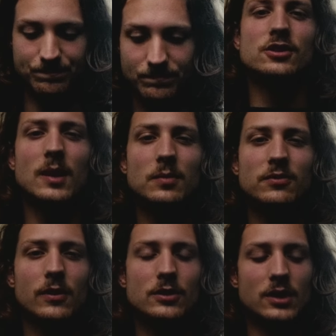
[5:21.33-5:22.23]
Shape's
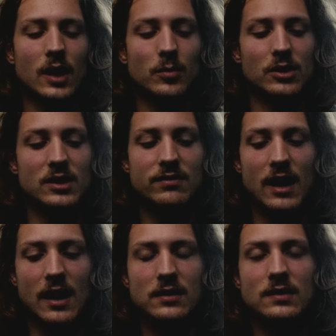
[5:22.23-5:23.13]
version, I believe,
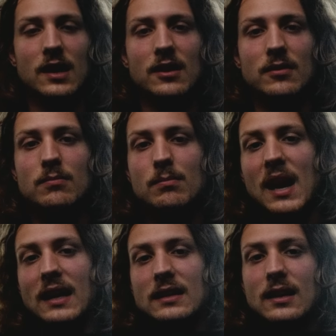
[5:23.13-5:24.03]
has a
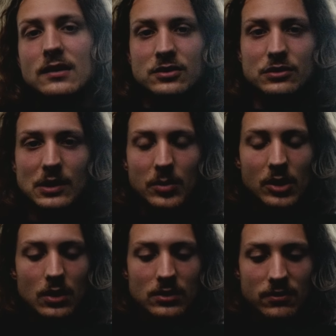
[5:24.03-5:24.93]
magnetic strip
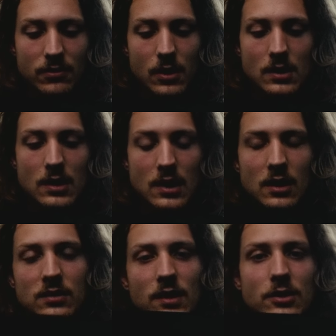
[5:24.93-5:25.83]
along the front
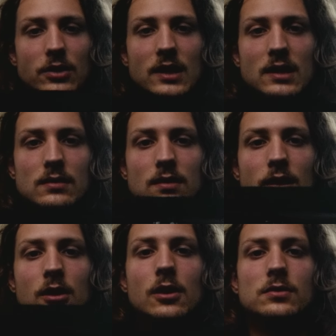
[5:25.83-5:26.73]
so that you can easily
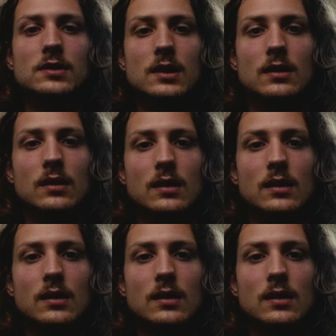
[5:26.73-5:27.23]
close it